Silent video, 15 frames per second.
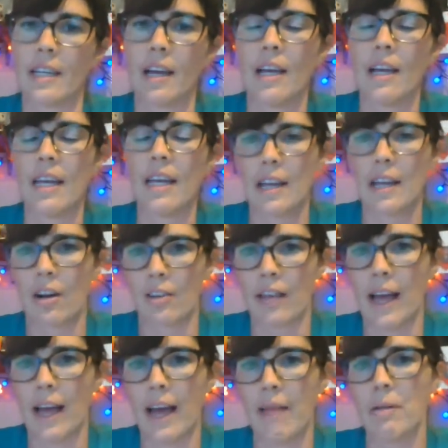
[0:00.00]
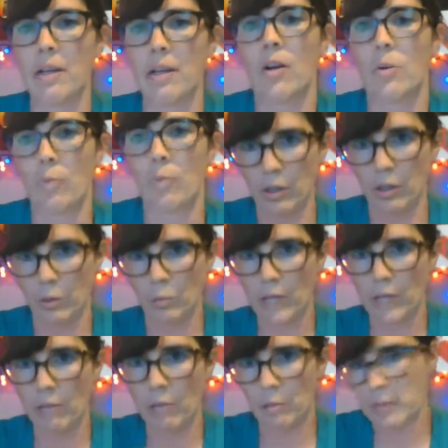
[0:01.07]
in our lab. What we will
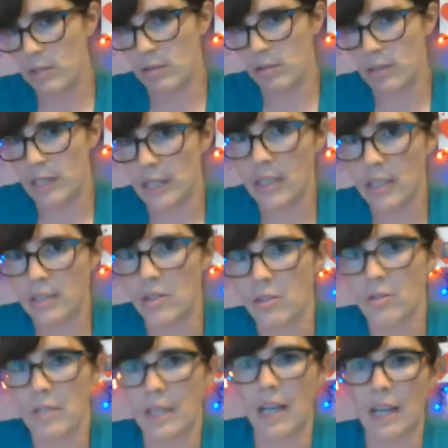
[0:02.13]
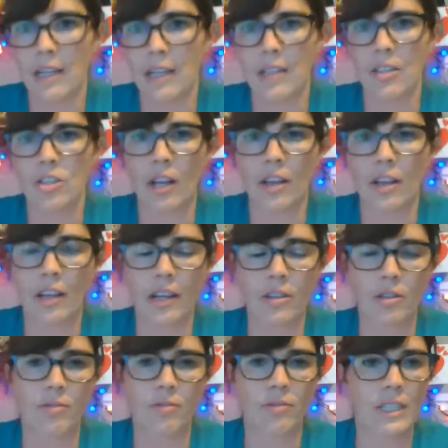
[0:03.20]
be doing is using it in a gel
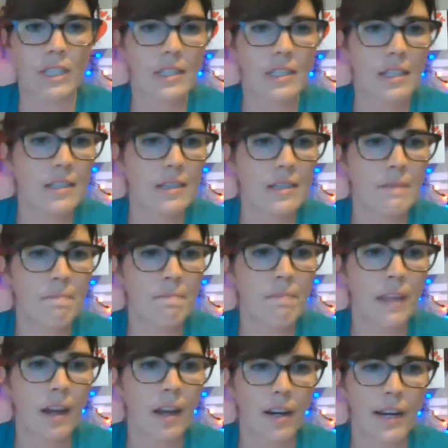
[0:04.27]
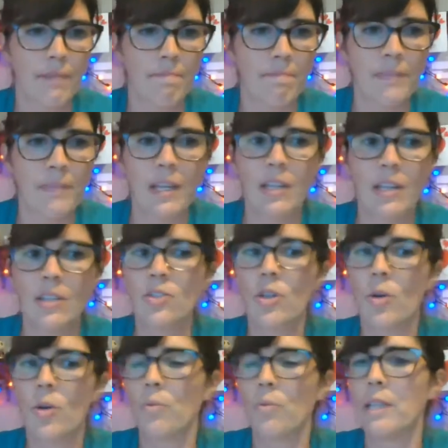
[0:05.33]
electrophoresis. All right. So
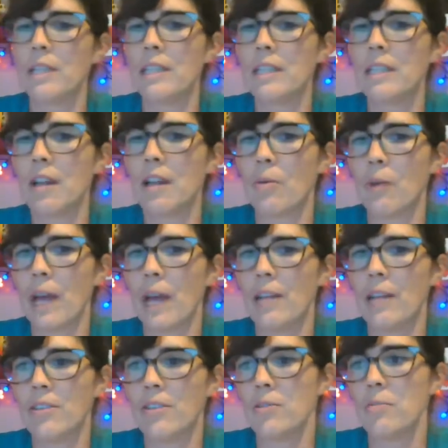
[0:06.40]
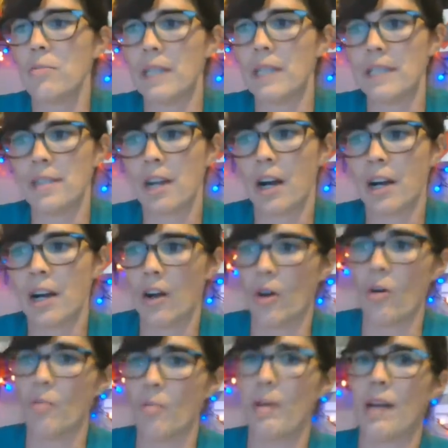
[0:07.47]
we need a way to do PCR at
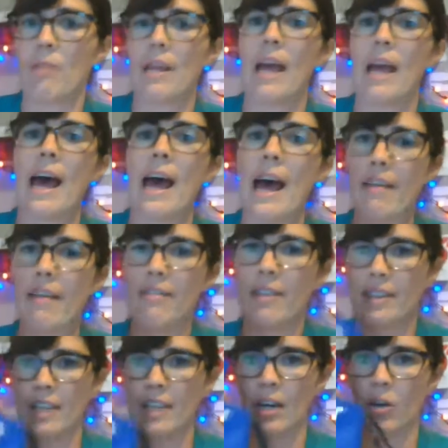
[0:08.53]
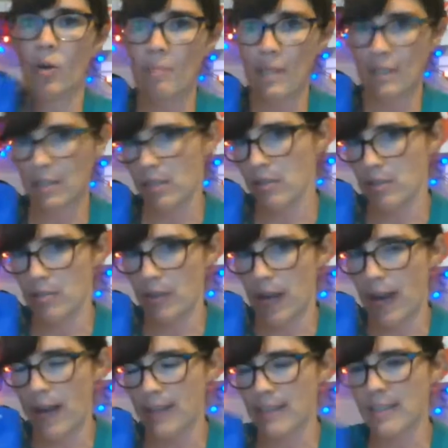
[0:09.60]
home, and we have the equipment to do
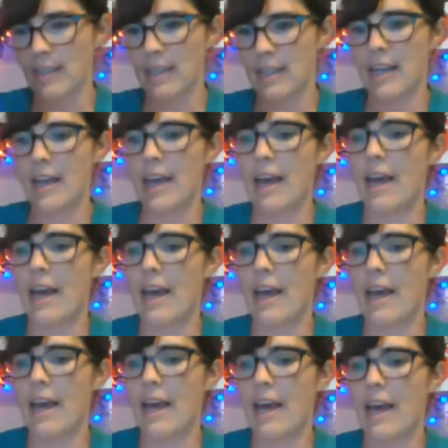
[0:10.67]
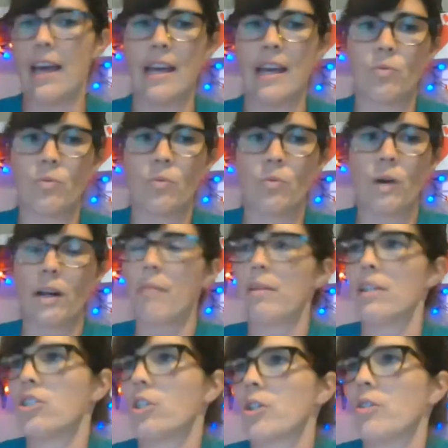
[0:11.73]
that. And what I'm going
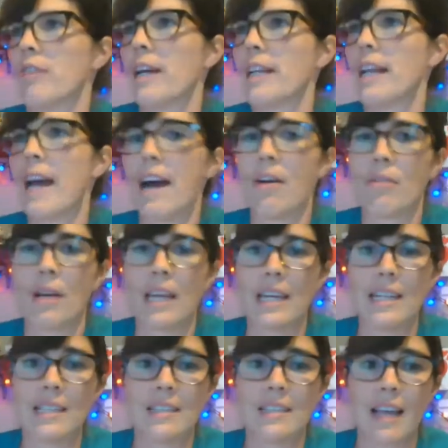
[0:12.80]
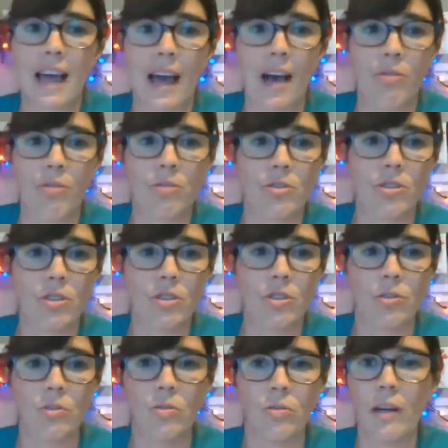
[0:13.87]
to show you right now is how
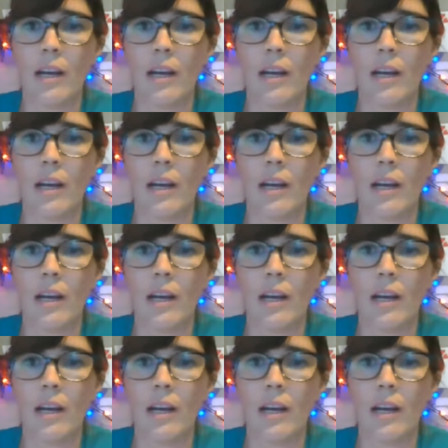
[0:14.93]
to